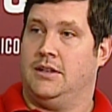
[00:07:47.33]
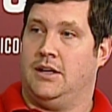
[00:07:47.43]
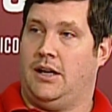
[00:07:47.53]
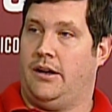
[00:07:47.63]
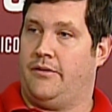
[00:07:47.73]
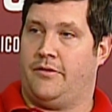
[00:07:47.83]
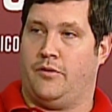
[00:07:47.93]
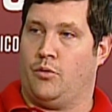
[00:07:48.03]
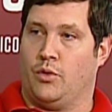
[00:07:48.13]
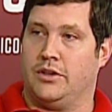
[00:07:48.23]

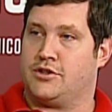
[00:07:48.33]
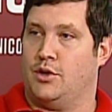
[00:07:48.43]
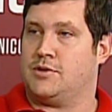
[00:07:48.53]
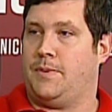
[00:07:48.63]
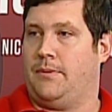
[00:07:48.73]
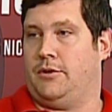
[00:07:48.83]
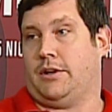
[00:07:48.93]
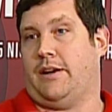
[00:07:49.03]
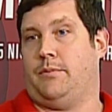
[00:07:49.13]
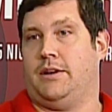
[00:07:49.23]
real.
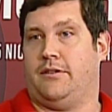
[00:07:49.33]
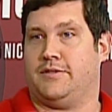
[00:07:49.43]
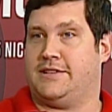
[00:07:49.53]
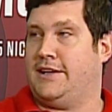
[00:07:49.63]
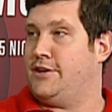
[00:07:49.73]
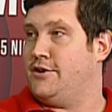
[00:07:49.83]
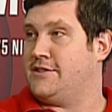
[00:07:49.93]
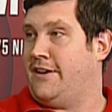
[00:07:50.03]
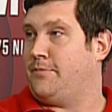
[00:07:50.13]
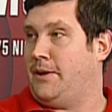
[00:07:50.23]
Look, I've been here for 10 years,
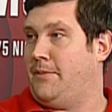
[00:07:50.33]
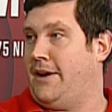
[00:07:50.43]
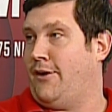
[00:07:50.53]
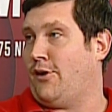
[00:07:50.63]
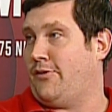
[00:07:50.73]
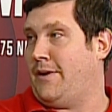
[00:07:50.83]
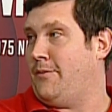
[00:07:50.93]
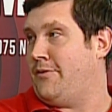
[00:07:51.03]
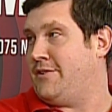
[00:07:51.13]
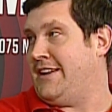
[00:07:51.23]
and I've played behind a Hall of
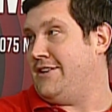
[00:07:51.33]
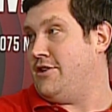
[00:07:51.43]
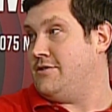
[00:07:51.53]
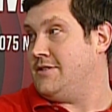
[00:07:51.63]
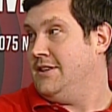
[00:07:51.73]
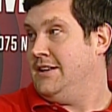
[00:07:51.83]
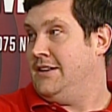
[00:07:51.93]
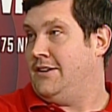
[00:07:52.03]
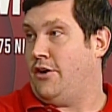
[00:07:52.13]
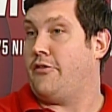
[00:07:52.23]
Famer for 10 years,
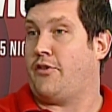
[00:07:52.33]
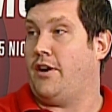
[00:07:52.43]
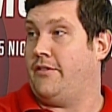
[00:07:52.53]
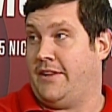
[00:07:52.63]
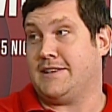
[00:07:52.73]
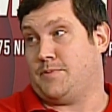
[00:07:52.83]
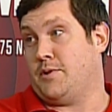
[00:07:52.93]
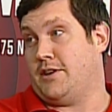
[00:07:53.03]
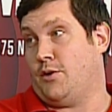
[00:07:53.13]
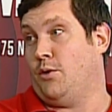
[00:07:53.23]
or in front of. That's
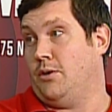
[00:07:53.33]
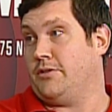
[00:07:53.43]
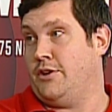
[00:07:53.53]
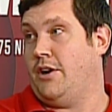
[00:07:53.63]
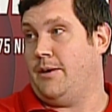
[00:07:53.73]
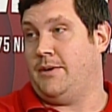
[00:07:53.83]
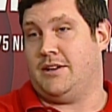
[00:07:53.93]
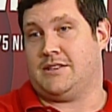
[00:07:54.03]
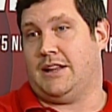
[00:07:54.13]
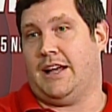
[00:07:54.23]
pretty cool. You know what I mean?
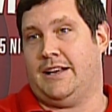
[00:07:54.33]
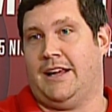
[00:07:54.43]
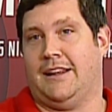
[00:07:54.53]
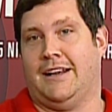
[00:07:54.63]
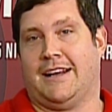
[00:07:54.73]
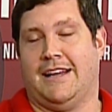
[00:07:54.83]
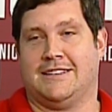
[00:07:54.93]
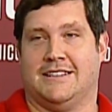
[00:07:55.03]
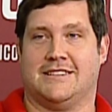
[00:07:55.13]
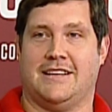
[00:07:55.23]
There's not a lot of guys
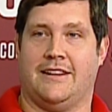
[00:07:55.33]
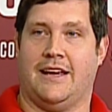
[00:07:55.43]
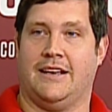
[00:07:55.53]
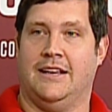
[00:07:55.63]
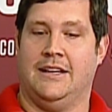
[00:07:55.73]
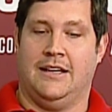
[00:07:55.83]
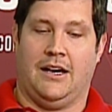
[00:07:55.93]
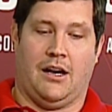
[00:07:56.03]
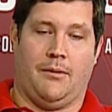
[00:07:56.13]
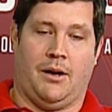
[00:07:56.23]
get to say that.
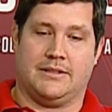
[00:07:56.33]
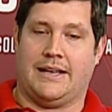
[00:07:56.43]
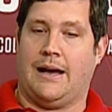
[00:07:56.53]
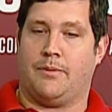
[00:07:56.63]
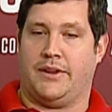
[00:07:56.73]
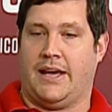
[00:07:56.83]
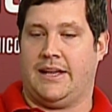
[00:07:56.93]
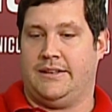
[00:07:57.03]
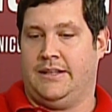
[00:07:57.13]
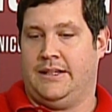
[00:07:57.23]
On top of
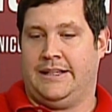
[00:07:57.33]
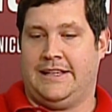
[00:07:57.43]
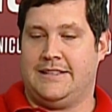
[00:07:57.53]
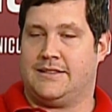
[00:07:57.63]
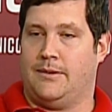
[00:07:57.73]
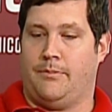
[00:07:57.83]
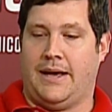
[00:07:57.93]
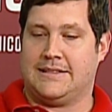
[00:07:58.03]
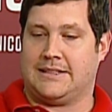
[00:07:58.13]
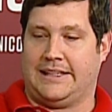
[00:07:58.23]
that, he's the
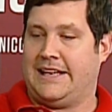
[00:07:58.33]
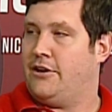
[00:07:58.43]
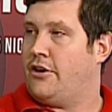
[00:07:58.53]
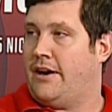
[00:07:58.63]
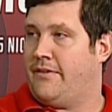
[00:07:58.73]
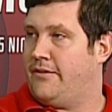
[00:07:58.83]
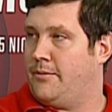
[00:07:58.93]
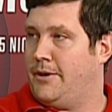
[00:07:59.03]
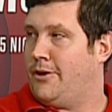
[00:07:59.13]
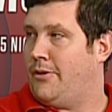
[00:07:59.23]
best leader I've ever
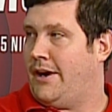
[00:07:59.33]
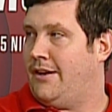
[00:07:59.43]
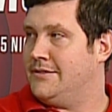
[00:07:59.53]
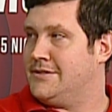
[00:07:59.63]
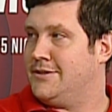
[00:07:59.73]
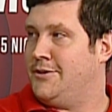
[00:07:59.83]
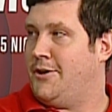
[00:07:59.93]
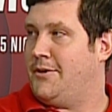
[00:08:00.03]
been around. He